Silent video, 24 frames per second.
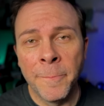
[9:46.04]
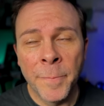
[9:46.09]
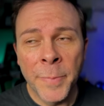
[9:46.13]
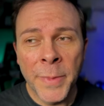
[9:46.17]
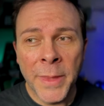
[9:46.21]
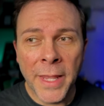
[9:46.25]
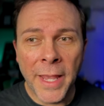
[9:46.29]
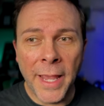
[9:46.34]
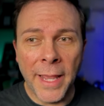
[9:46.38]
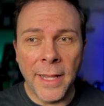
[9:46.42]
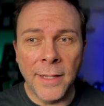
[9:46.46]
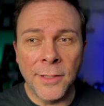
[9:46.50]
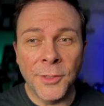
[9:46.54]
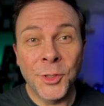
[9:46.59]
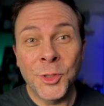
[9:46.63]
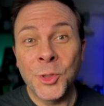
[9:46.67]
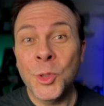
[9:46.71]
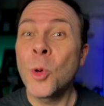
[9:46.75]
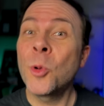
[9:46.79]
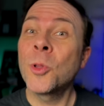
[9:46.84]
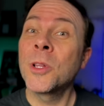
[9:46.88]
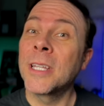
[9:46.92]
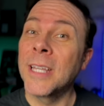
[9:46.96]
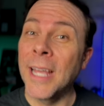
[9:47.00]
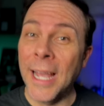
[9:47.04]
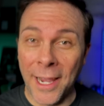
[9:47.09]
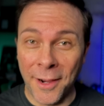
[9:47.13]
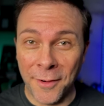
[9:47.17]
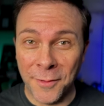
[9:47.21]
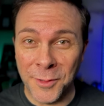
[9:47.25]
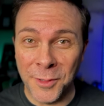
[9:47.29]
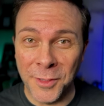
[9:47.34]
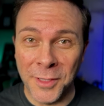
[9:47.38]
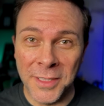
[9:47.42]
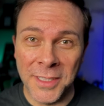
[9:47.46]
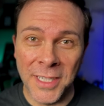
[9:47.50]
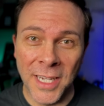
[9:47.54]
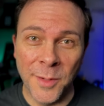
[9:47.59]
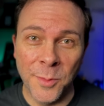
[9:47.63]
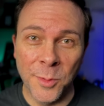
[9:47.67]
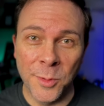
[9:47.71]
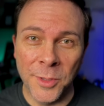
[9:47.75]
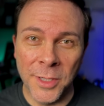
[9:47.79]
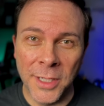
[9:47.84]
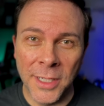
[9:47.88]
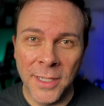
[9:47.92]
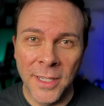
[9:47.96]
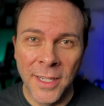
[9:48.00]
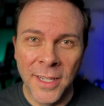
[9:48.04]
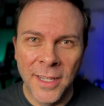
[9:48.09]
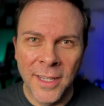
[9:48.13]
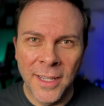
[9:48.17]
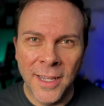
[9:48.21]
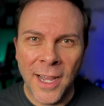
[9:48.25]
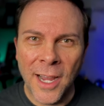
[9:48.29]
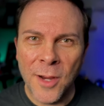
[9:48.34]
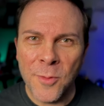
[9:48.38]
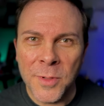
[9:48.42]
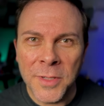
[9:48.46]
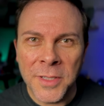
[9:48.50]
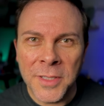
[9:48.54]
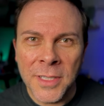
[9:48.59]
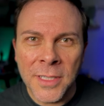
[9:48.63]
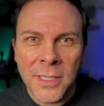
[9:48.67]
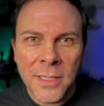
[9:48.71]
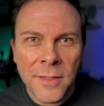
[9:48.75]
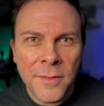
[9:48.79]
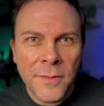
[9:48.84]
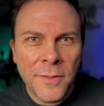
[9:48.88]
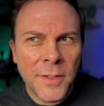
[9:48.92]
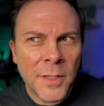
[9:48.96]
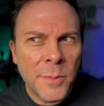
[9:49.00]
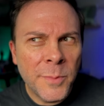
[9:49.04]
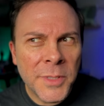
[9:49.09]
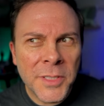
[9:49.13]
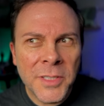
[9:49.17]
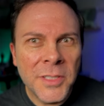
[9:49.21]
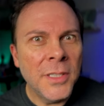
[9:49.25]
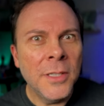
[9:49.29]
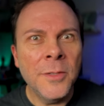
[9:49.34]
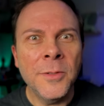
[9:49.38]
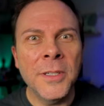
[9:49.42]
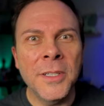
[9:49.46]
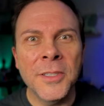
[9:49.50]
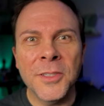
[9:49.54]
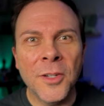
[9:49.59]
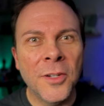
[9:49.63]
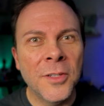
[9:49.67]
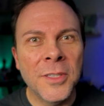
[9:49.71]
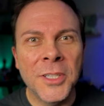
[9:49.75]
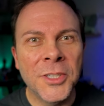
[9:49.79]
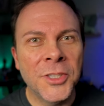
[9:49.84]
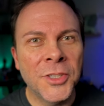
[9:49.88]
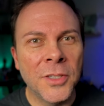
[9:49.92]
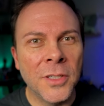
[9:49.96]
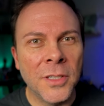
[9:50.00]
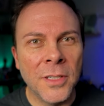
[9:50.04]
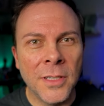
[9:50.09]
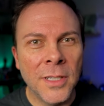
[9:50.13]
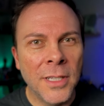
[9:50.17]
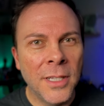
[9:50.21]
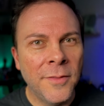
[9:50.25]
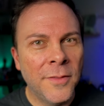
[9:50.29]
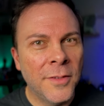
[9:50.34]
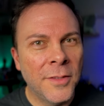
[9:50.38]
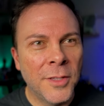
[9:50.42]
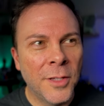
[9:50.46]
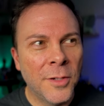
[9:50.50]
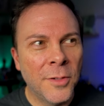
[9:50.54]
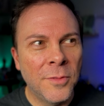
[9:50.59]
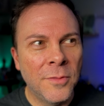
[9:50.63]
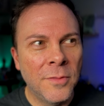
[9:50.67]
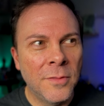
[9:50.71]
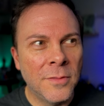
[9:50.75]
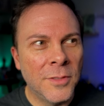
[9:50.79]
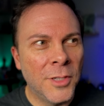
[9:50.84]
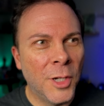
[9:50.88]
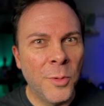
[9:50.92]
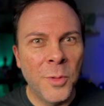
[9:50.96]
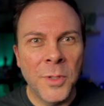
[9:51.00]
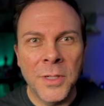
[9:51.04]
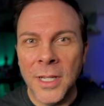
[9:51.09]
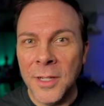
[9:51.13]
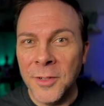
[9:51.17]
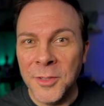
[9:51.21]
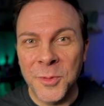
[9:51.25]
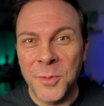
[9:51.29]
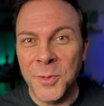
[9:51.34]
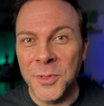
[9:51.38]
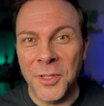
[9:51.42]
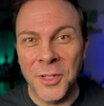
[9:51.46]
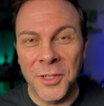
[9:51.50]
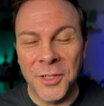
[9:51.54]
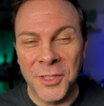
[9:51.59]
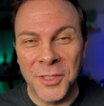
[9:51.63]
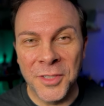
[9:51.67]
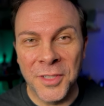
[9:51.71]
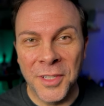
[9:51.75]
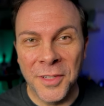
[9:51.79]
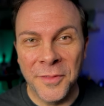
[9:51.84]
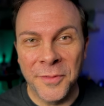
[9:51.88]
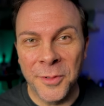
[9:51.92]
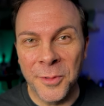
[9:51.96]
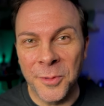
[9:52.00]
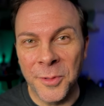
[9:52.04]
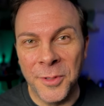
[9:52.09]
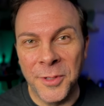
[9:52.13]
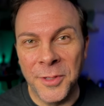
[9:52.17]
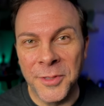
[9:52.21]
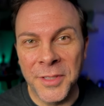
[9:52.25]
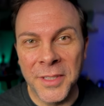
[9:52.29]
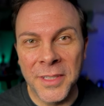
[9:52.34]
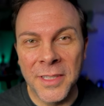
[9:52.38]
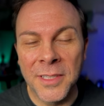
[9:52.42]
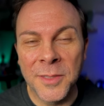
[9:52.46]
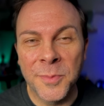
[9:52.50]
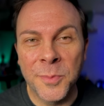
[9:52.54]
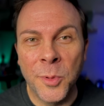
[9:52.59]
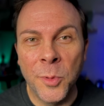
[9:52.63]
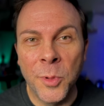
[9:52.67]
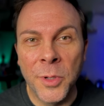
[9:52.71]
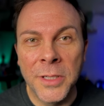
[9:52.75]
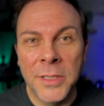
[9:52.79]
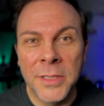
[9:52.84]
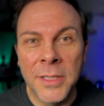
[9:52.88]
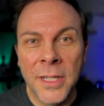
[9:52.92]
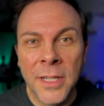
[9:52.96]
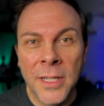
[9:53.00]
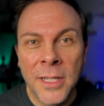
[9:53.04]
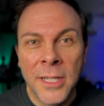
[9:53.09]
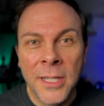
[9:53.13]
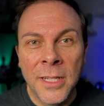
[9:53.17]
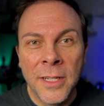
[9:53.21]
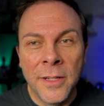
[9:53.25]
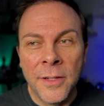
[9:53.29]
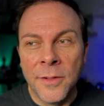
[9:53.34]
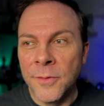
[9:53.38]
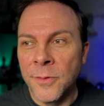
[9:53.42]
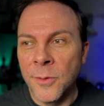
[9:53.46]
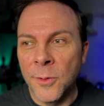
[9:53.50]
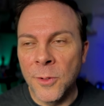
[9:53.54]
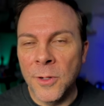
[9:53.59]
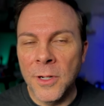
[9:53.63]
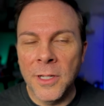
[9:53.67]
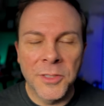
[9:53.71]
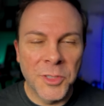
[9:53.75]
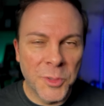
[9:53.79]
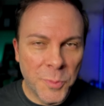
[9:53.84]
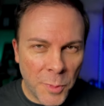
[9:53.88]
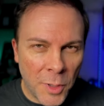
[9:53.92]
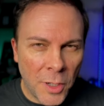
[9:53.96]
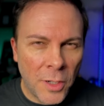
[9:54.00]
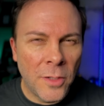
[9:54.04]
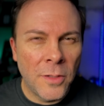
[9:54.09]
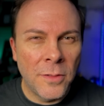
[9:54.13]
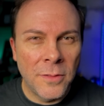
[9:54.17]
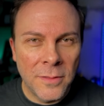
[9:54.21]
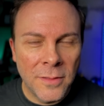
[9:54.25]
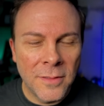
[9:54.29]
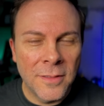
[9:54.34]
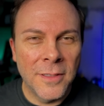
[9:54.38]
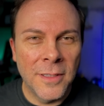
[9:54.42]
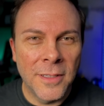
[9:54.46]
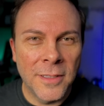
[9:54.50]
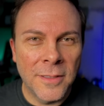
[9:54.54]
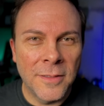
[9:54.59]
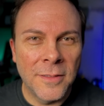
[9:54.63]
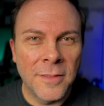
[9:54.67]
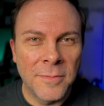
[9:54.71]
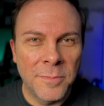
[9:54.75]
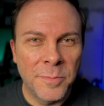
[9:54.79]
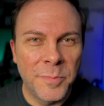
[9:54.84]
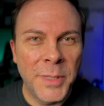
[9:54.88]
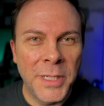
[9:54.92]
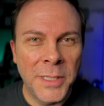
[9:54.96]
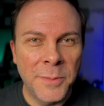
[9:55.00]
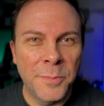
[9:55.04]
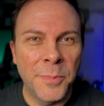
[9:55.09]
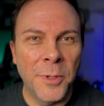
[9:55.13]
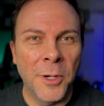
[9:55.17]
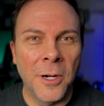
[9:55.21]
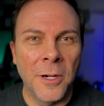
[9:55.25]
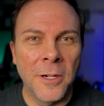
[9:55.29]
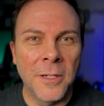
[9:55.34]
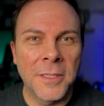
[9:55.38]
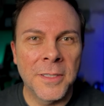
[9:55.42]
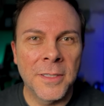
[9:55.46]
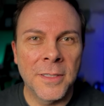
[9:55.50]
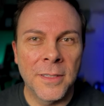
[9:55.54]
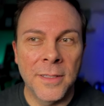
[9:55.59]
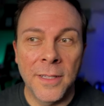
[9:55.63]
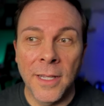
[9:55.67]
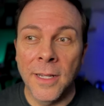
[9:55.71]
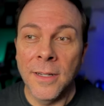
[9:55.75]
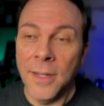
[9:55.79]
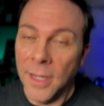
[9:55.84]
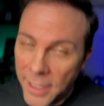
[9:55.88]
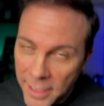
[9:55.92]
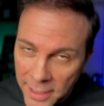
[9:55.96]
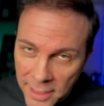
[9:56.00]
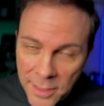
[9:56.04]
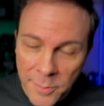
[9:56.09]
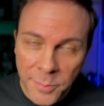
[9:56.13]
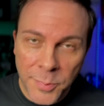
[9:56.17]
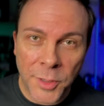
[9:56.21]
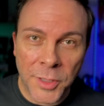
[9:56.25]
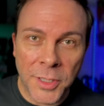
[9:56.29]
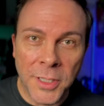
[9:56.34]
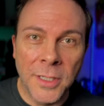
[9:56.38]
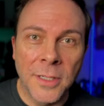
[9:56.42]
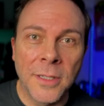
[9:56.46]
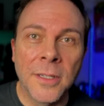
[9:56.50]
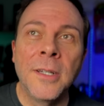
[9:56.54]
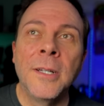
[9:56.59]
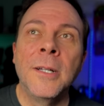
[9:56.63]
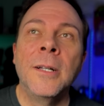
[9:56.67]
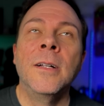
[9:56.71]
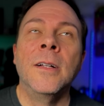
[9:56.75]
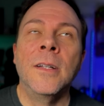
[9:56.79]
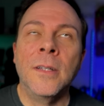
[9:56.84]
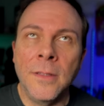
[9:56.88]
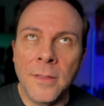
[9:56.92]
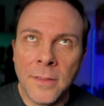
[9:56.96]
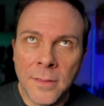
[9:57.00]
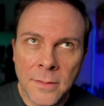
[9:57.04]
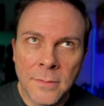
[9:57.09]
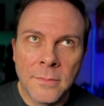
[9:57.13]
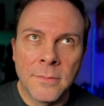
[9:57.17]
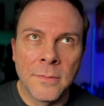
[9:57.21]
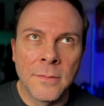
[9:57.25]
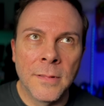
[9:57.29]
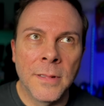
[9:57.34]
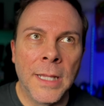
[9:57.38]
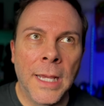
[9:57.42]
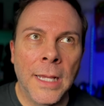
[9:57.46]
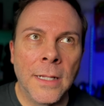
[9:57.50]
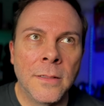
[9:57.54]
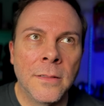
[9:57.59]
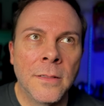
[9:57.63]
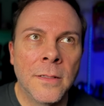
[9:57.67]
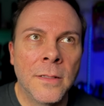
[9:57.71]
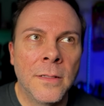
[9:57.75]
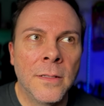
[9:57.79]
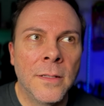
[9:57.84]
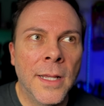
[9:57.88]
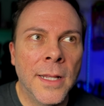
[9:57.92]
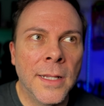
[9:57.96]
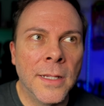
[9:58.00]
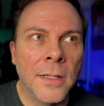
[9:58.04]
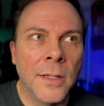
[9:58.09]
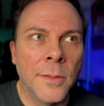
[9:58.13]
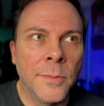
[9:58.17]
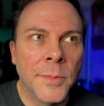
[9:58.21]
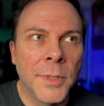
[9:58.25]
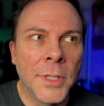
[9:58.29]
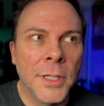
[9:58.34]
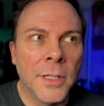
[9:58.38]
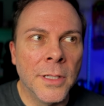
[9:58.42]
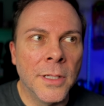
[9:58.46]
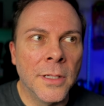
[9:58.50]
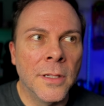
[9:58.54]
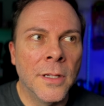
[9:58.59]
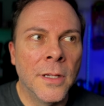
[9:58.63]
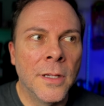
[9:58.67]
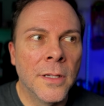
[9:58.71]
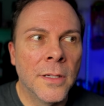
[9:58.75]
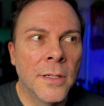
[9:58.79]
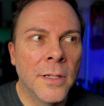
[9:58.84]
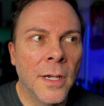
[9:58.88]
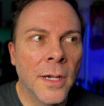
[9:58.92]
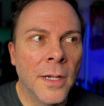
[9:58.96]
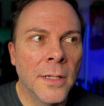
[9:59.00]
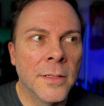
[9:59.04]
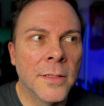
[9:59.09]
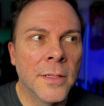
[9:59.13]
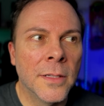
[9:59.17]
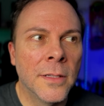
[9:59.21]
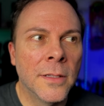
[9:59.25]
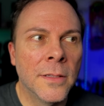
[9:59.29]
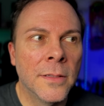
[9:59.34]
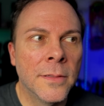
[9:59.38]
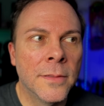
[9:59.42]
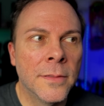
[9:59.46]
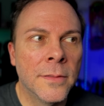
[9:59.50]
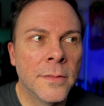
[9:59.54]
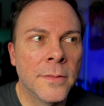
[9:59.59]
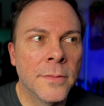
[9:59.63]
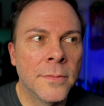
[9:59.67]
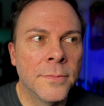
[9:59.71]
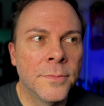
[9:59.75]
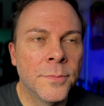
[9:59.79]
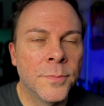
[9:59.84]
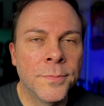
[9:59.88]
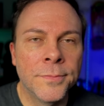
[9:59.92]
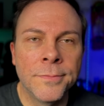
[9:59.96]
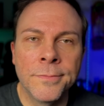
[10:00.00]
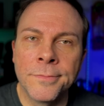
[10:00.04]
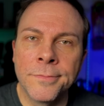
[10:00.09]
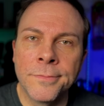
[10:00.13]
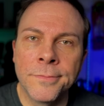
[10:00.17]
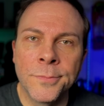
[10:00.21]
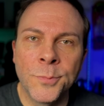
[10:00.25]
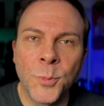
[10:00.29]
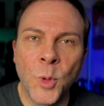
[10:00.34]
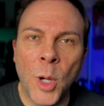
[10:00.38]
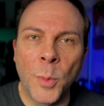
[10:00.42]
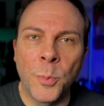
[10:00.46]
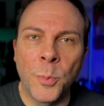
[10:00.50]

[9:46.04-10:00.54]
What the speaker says: and shortly after the table read, I received a mysterious audition, even though no one else was auditioning for roles at this point, for a small little bit part that I ended up booking that ended up getting cut. Womp